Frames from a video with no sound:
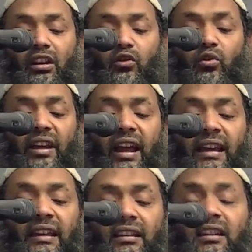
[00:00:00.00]

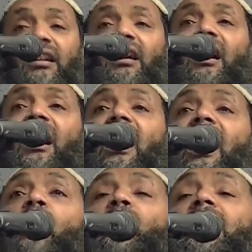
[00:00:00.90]
Today,
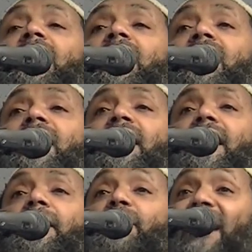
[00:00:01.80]
I will
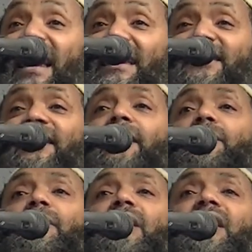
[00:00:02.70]
place
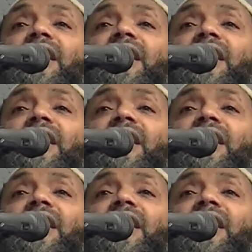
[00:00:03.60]
them